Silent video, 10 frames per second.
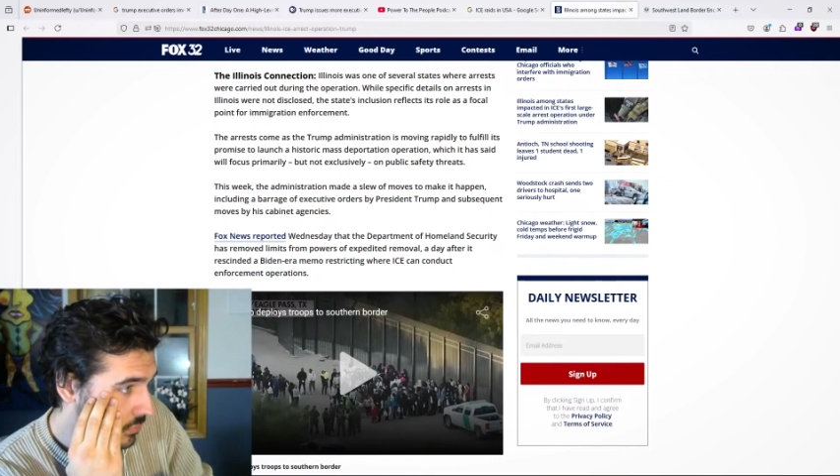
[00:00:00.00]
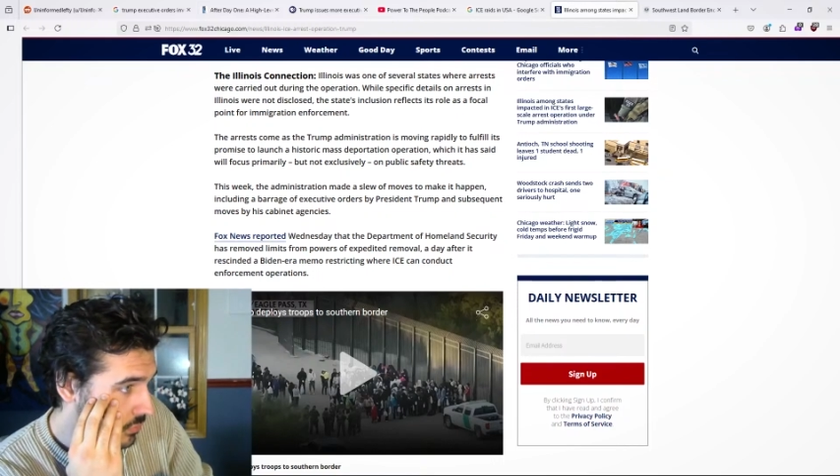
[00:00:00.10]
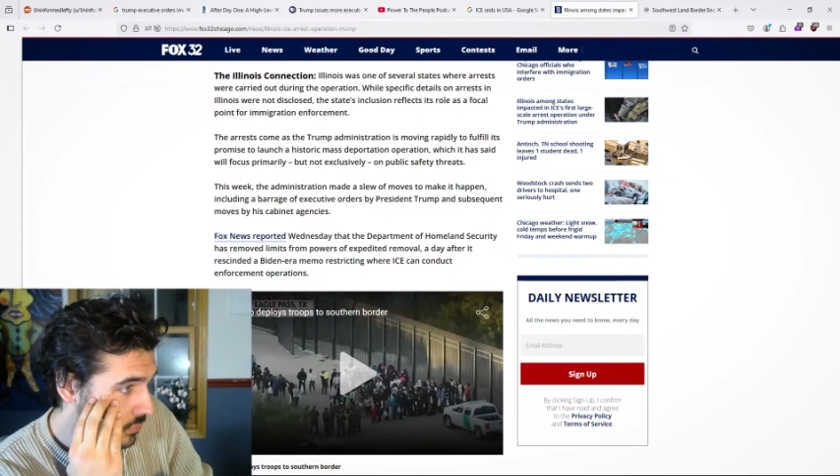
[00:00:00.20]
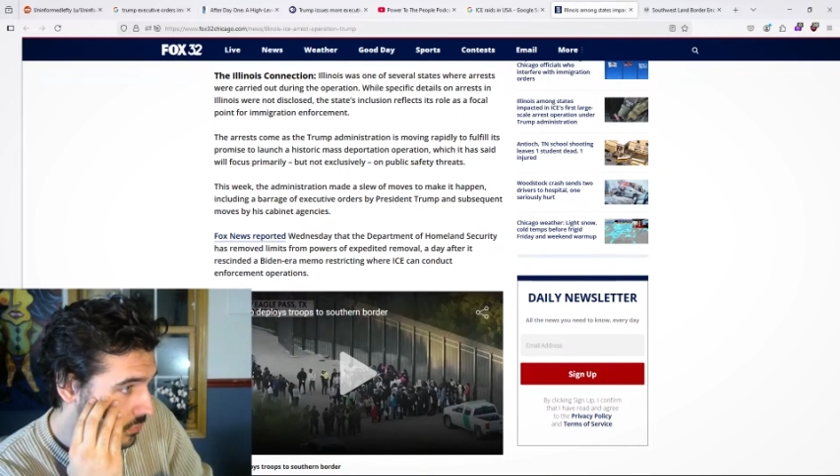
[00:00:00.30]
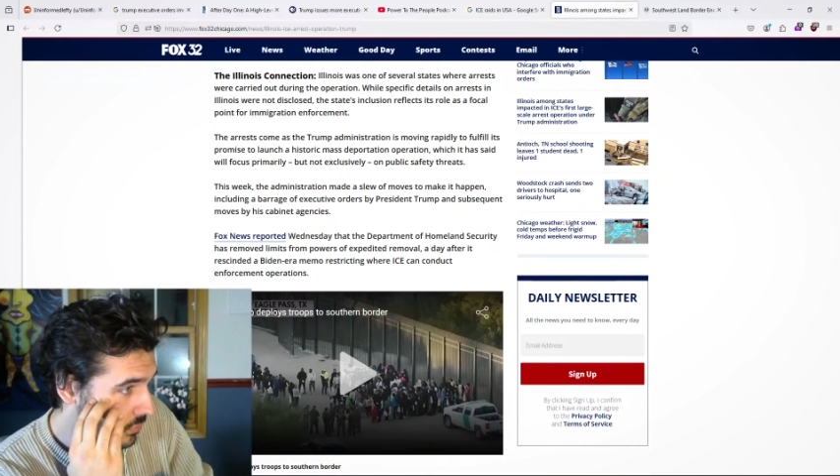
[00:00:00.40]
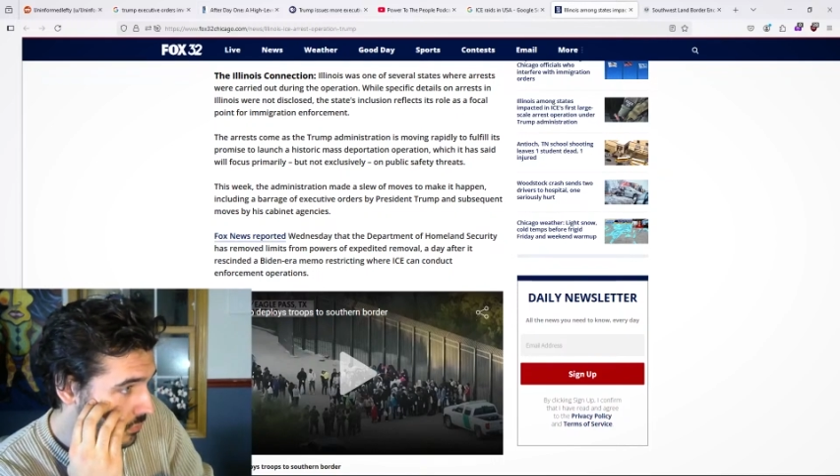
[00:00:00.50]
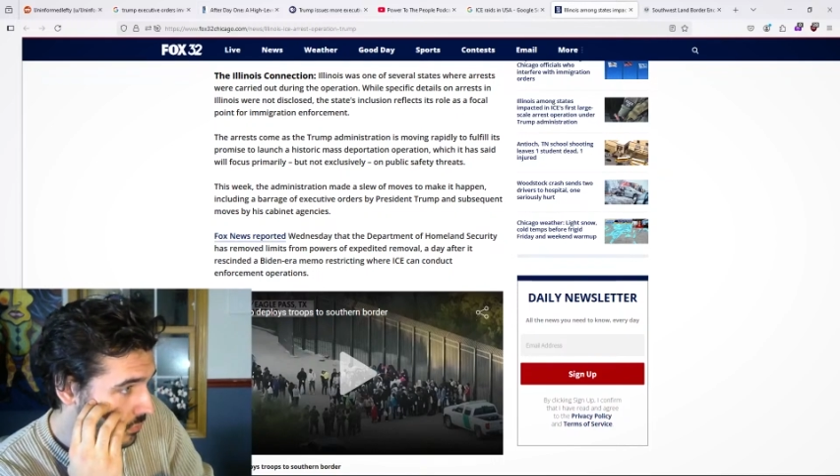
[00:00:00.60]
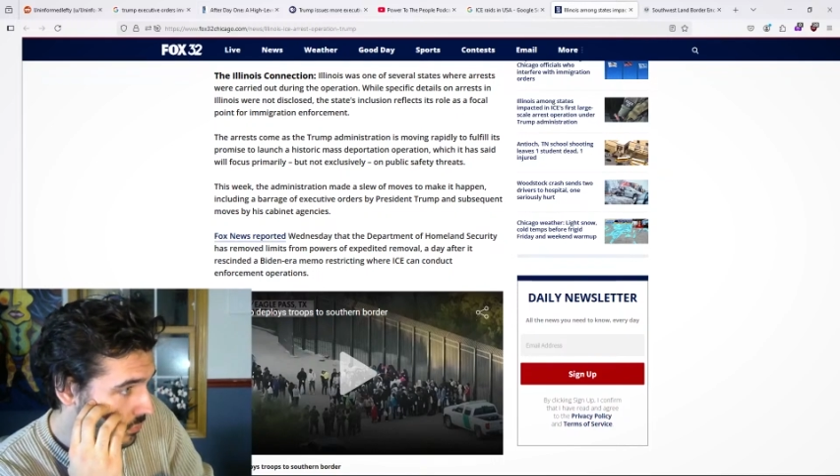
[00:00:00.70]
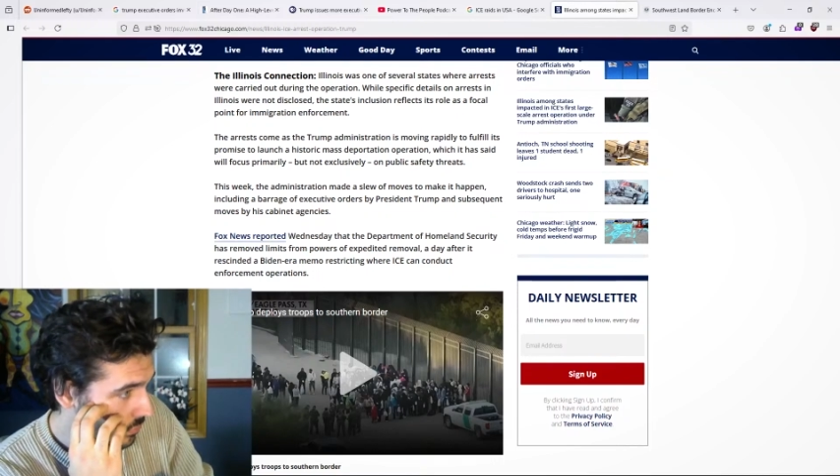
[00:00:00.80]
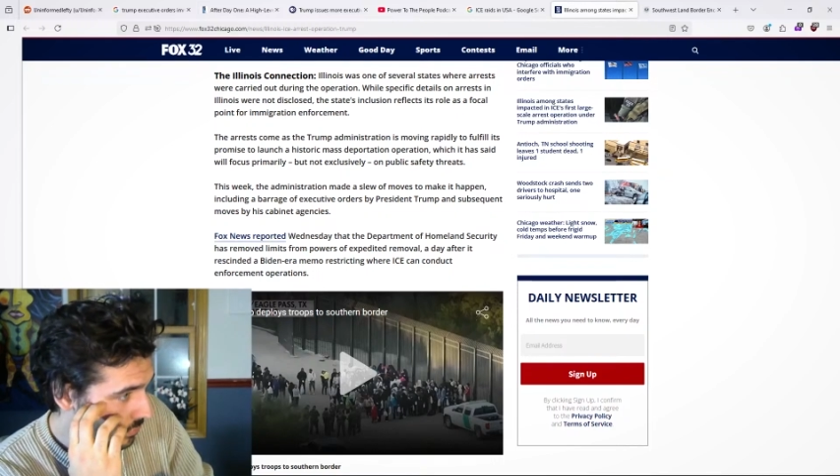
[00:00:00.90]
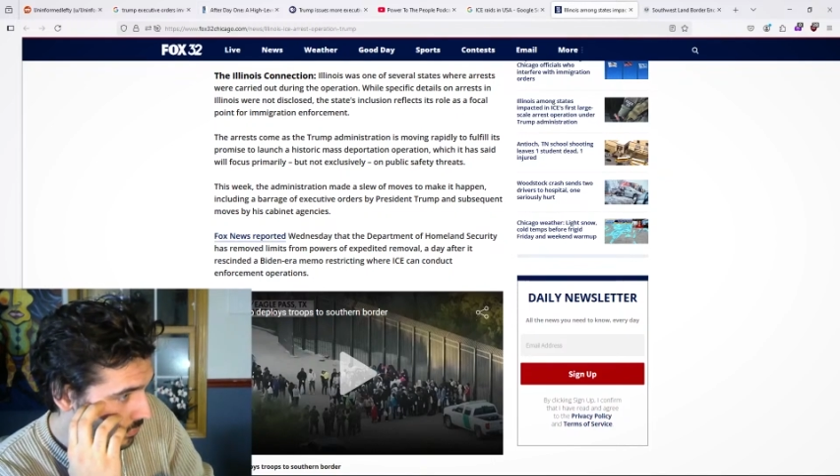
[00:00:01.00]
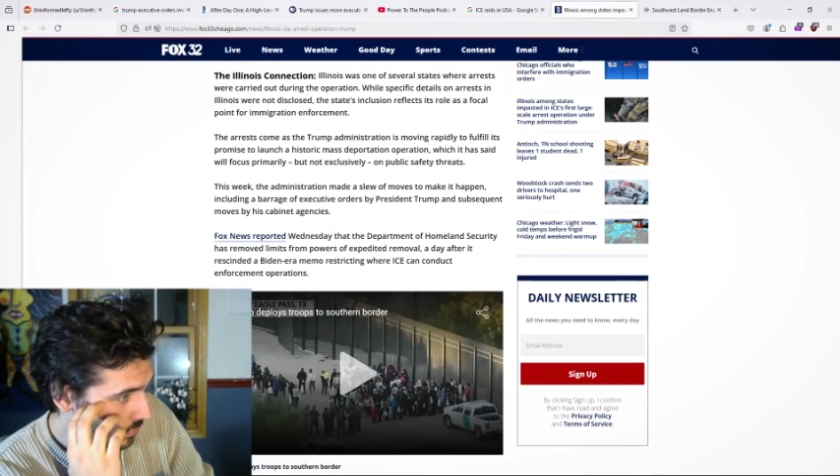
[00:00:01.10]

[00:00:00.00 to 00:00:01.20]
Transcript: I might